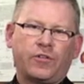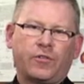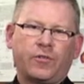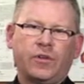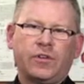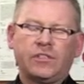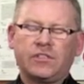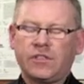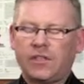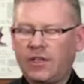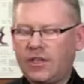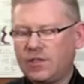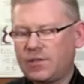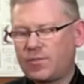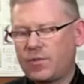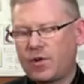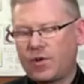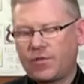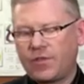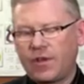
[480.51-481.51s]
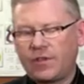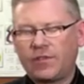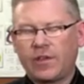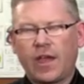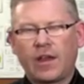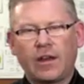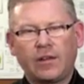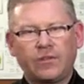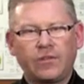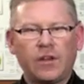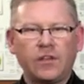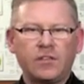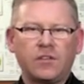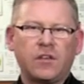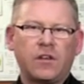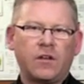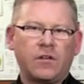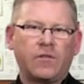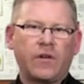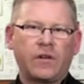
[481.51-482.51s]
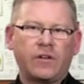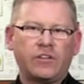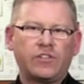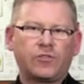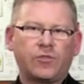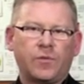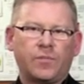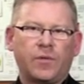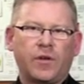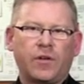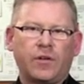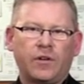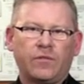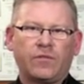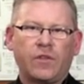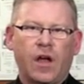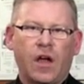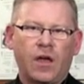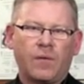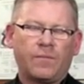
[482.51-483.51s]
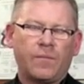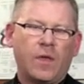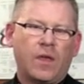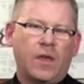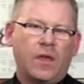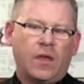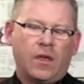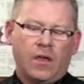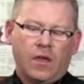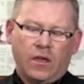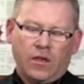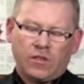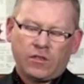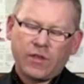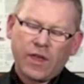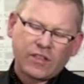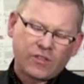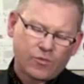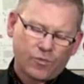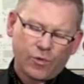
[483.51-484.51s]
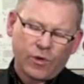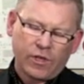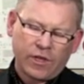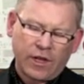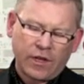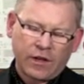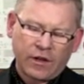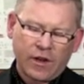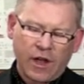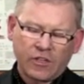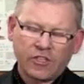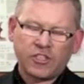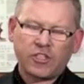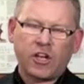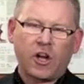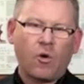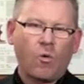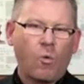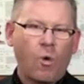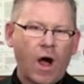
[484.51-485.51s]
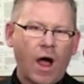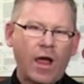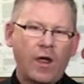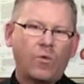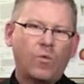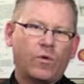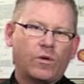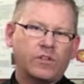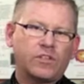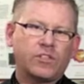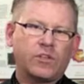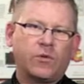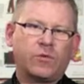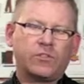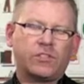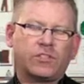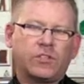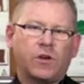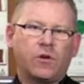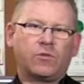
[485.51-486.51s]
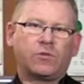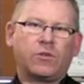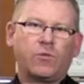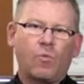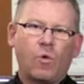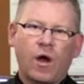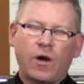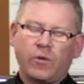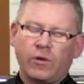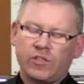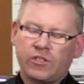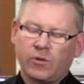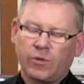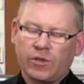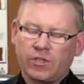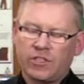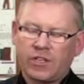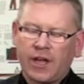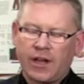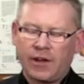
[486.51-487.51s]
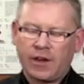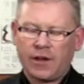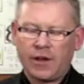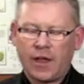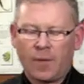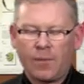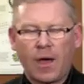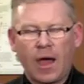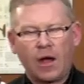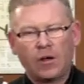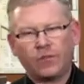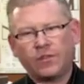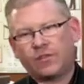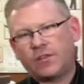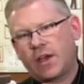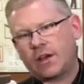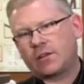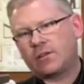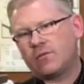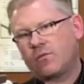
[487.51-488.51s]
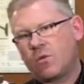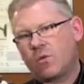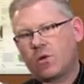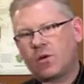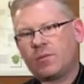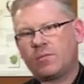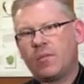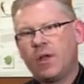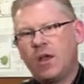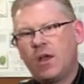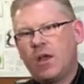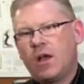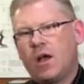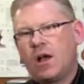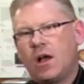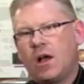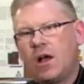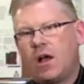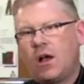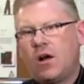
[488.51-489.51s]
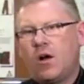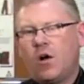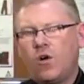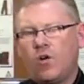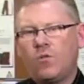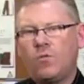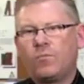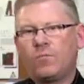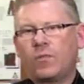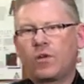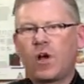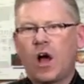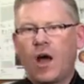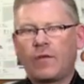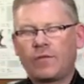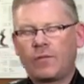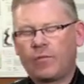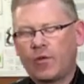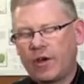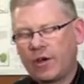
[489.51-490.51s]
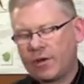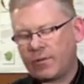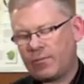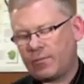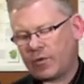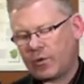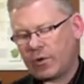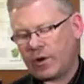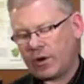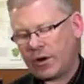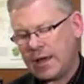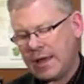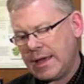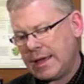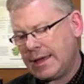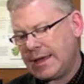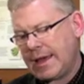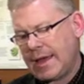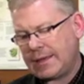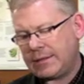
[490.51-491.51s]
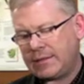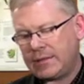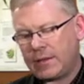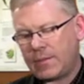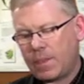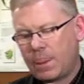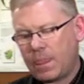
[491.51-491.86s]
degrees is perfect, and it does it in a very short period of time. So that's really, in a nutshell, why we're so stoked and why we're so excited about the Technivorm home coffee brewer. It's